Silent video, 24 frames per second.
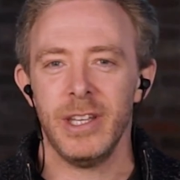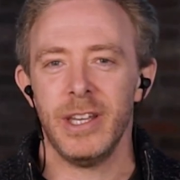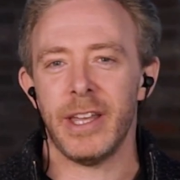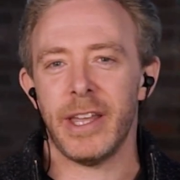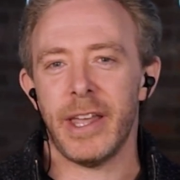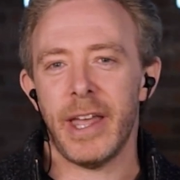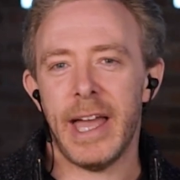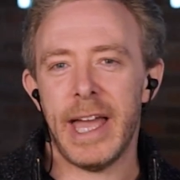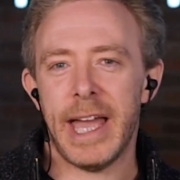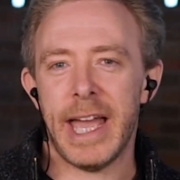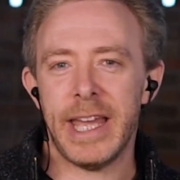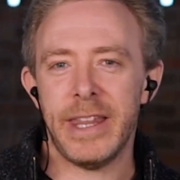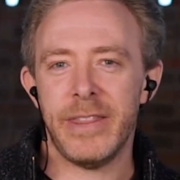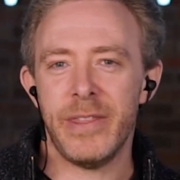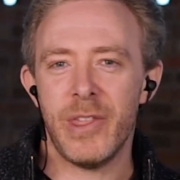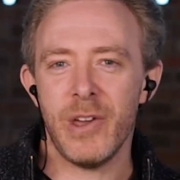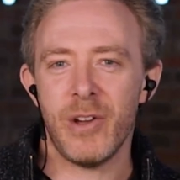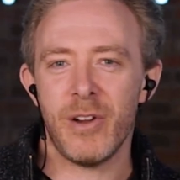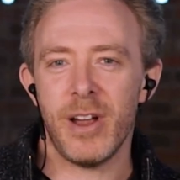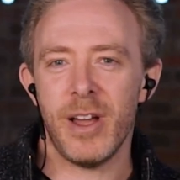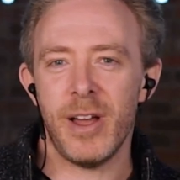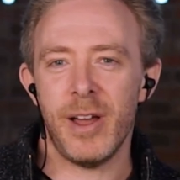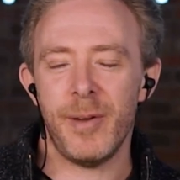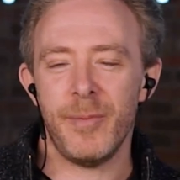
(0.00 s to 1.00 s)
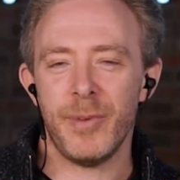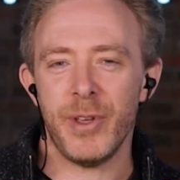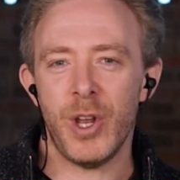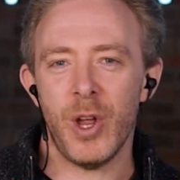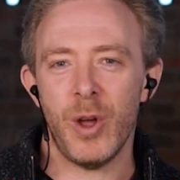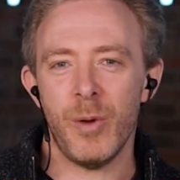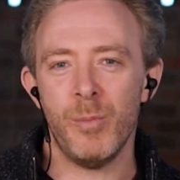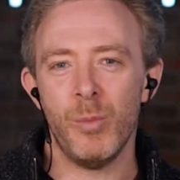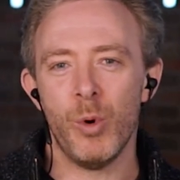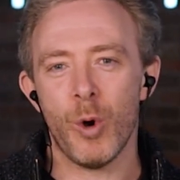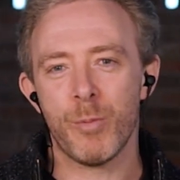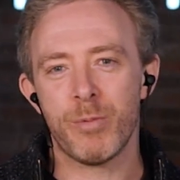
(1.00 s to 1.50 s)
and there
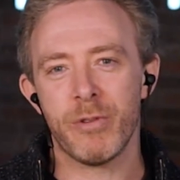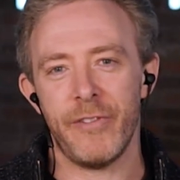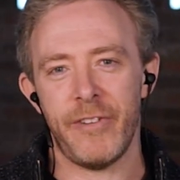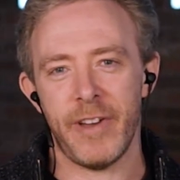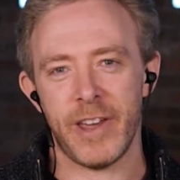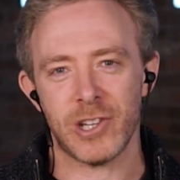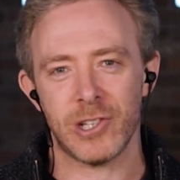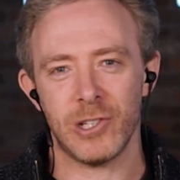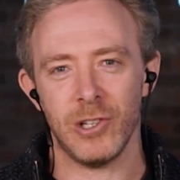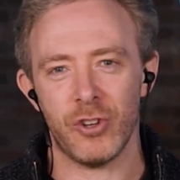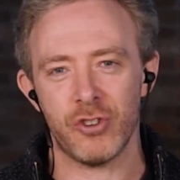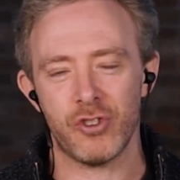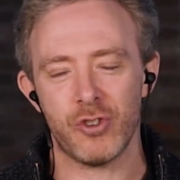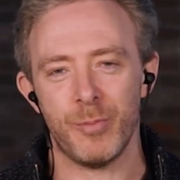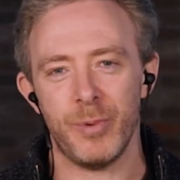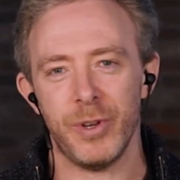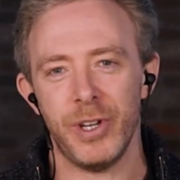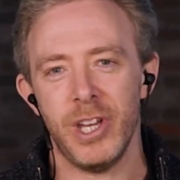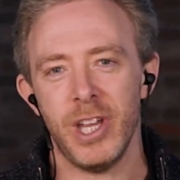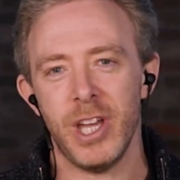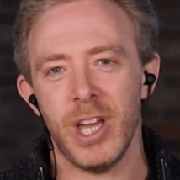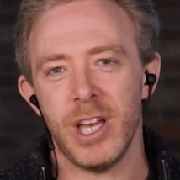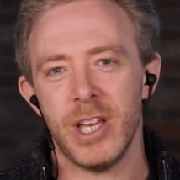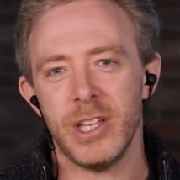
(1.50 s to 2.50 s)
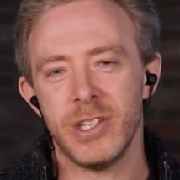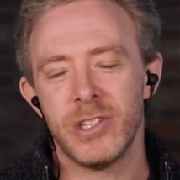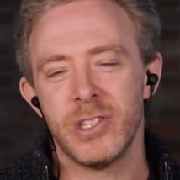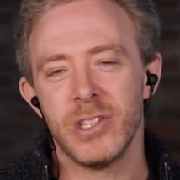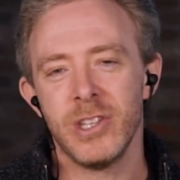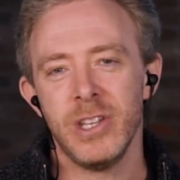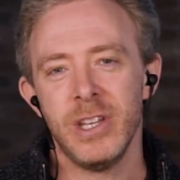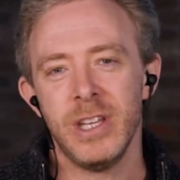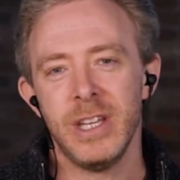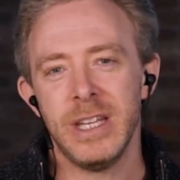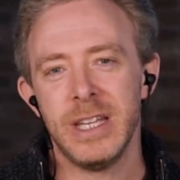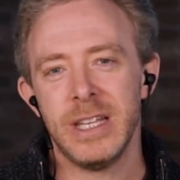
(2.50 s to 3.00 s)
are more professional entrepreneurs
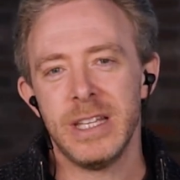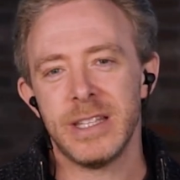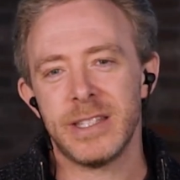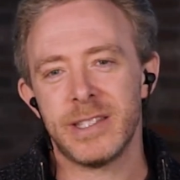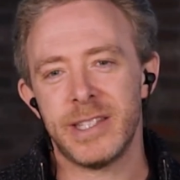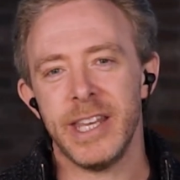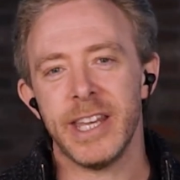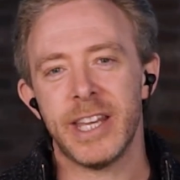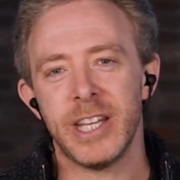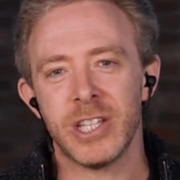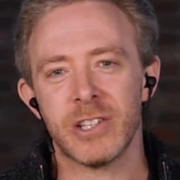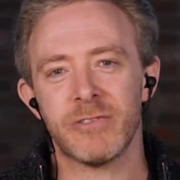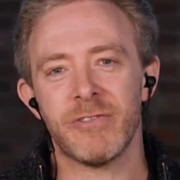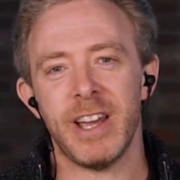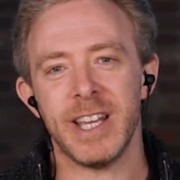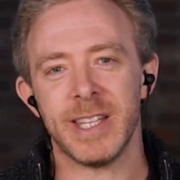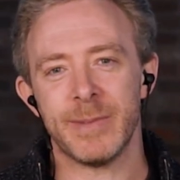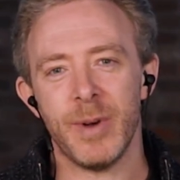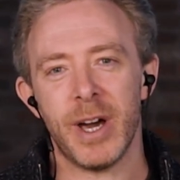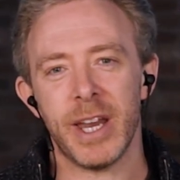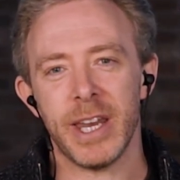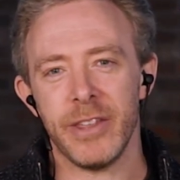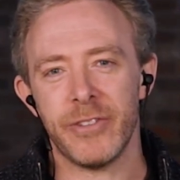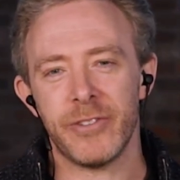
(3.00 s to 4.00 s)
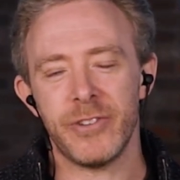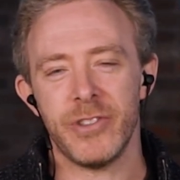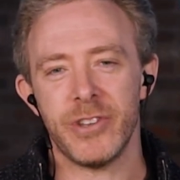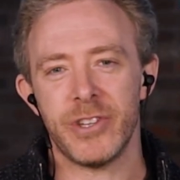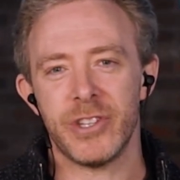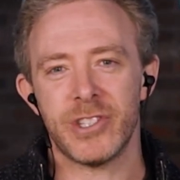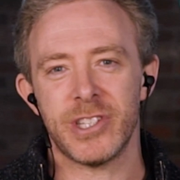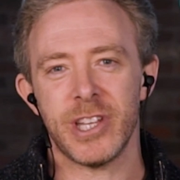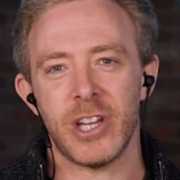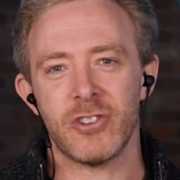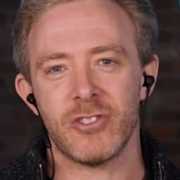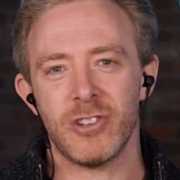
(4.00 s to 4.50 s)
seeking to raise money through the
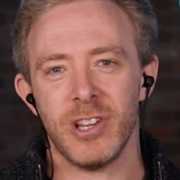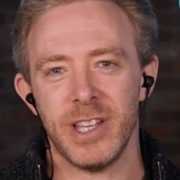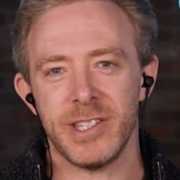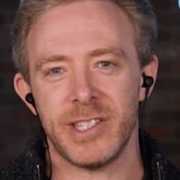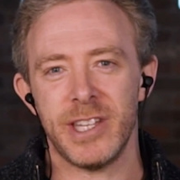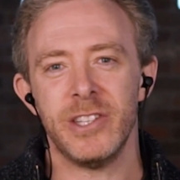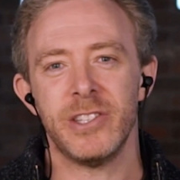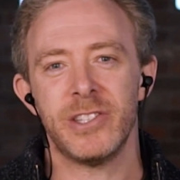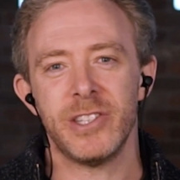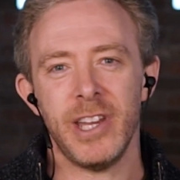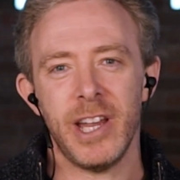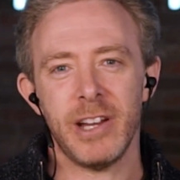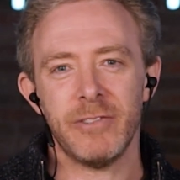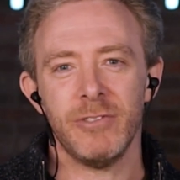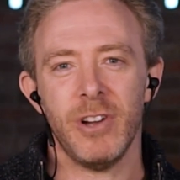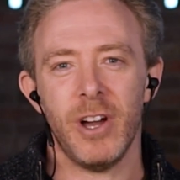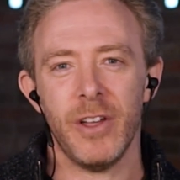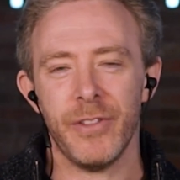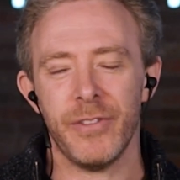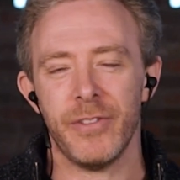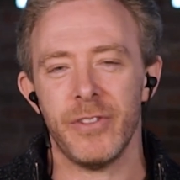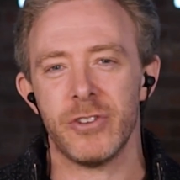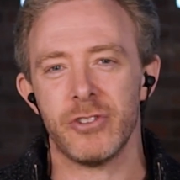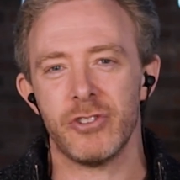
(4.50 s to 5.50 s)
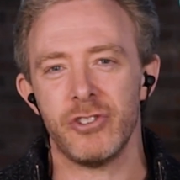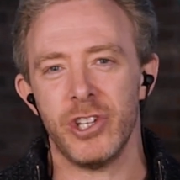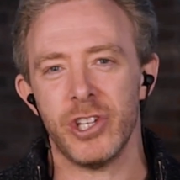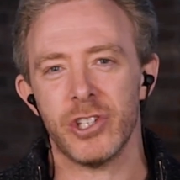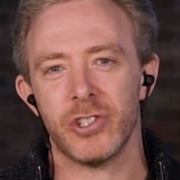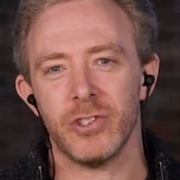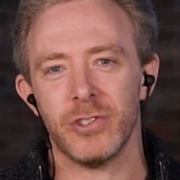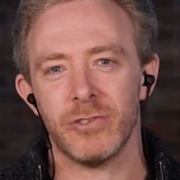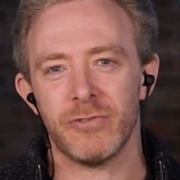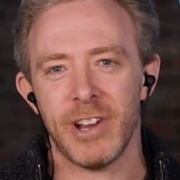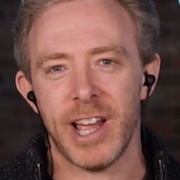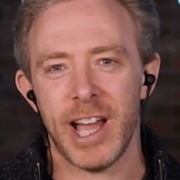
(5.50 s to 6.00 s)
decentralized internet rather than the
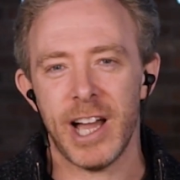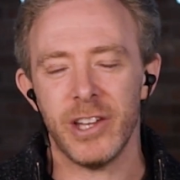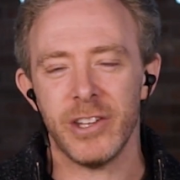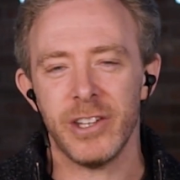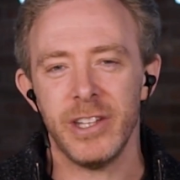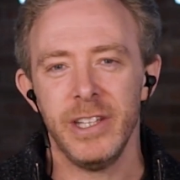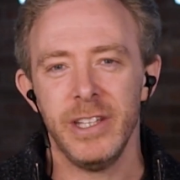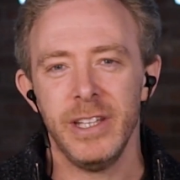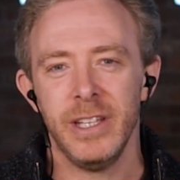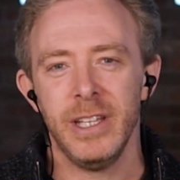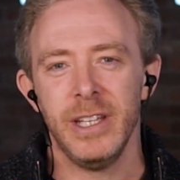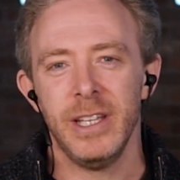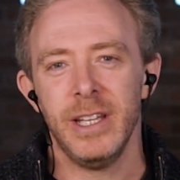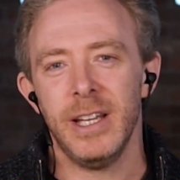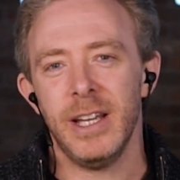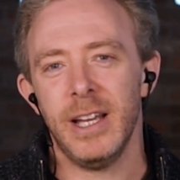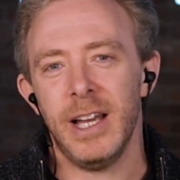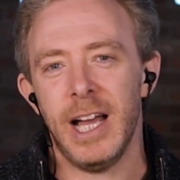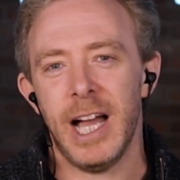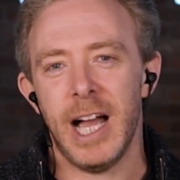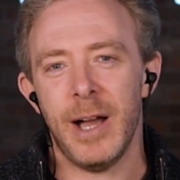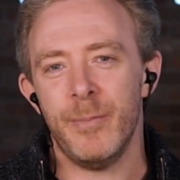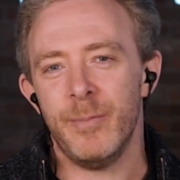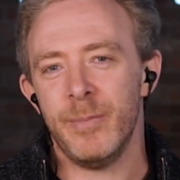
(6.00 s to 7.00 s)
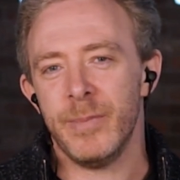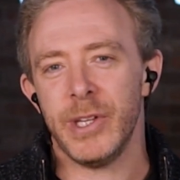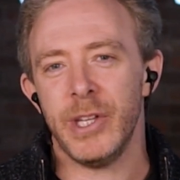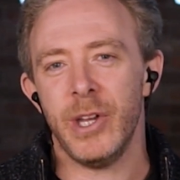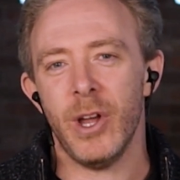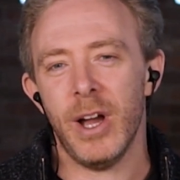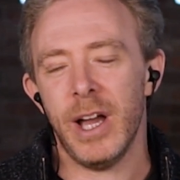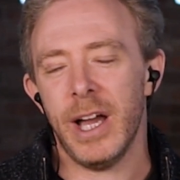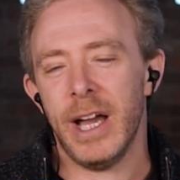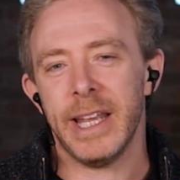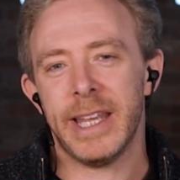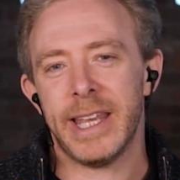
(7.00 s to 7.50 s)
traditional route,
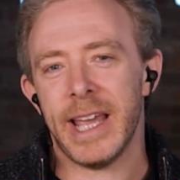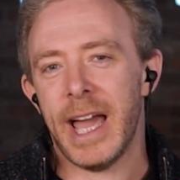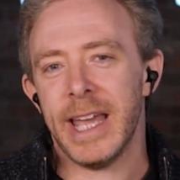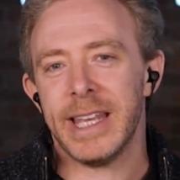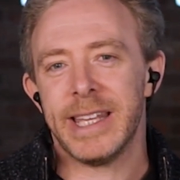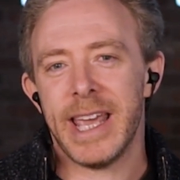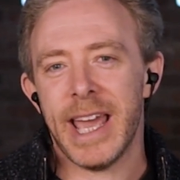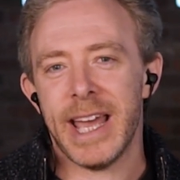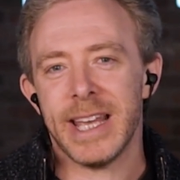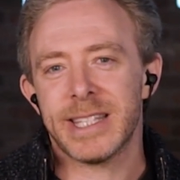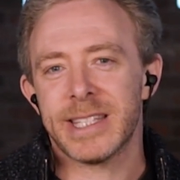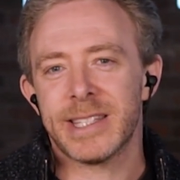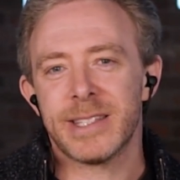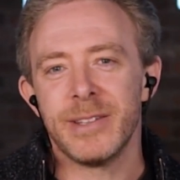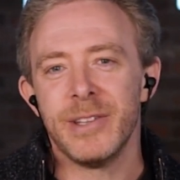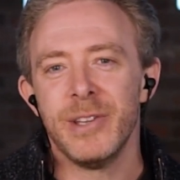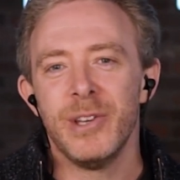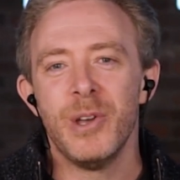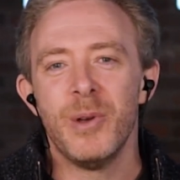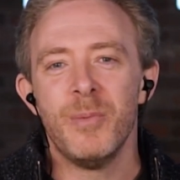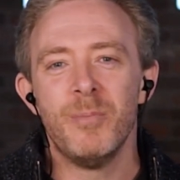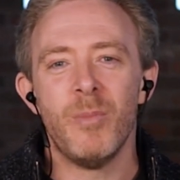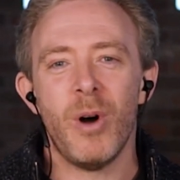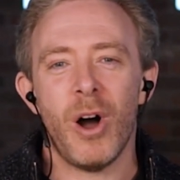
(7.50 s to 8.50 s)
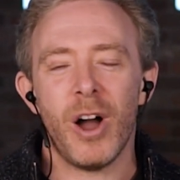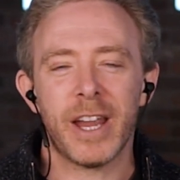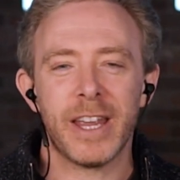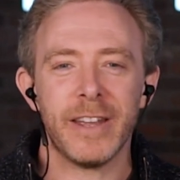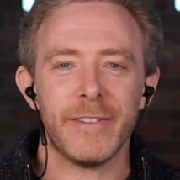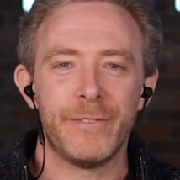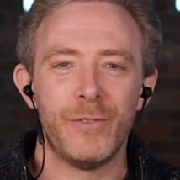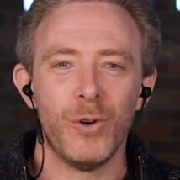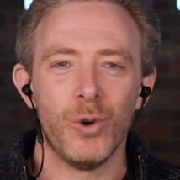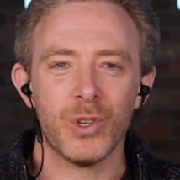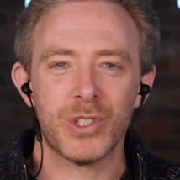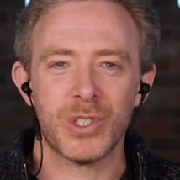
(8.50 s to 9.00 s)
I guess
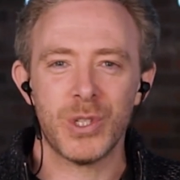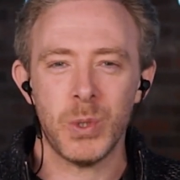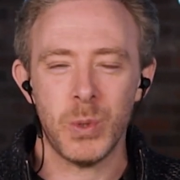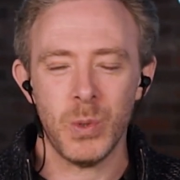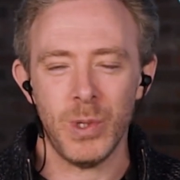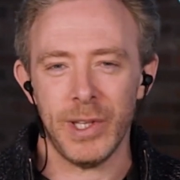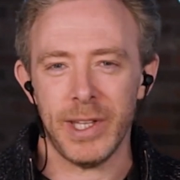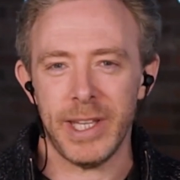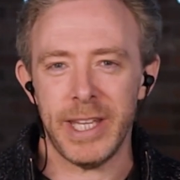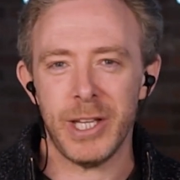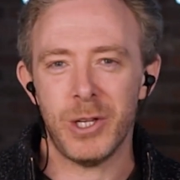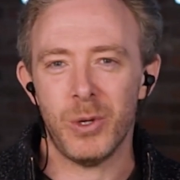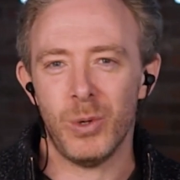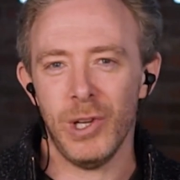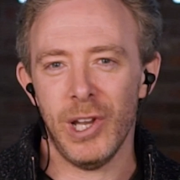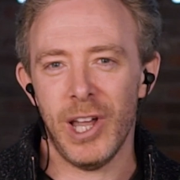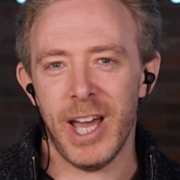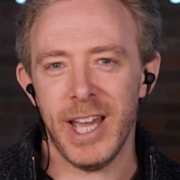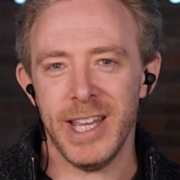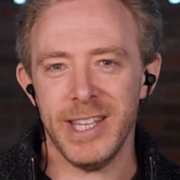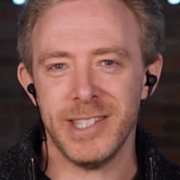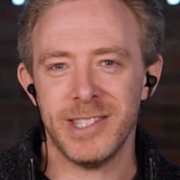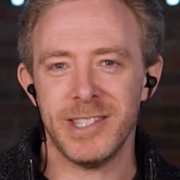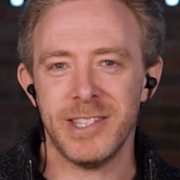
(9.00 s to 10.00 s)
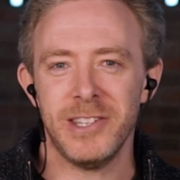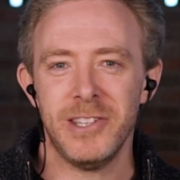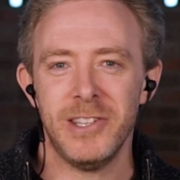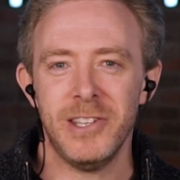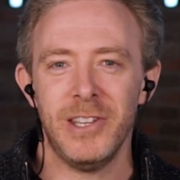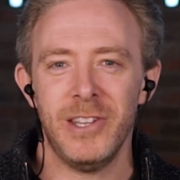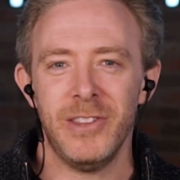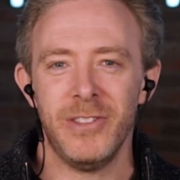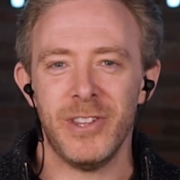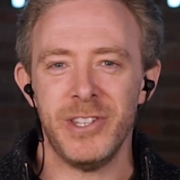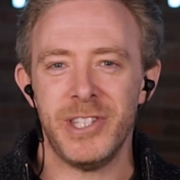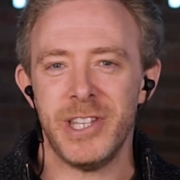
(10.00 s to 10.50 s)
market forces will equalize
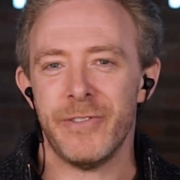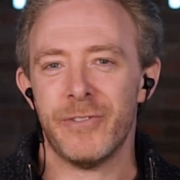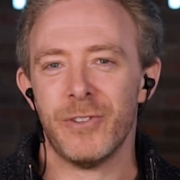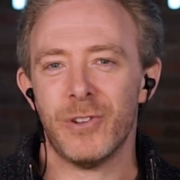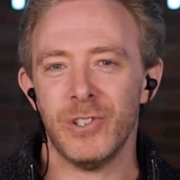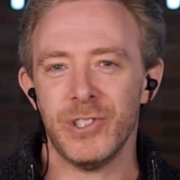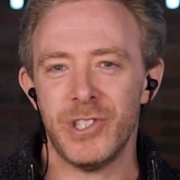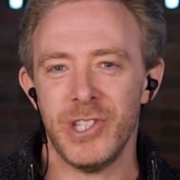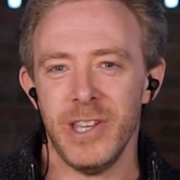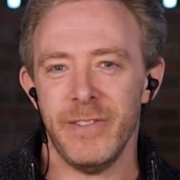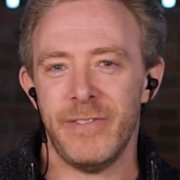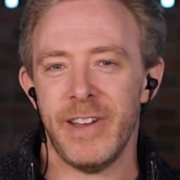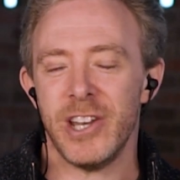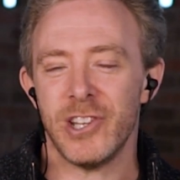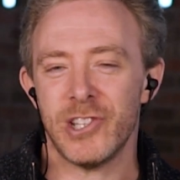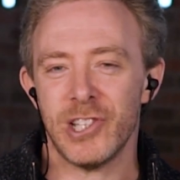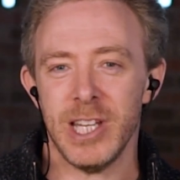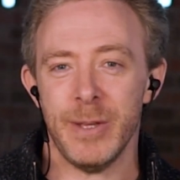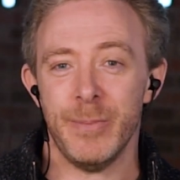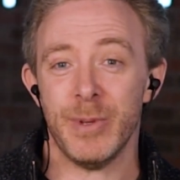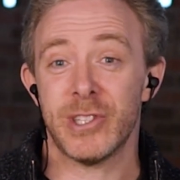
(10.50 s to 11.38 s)
the difficulty eventually.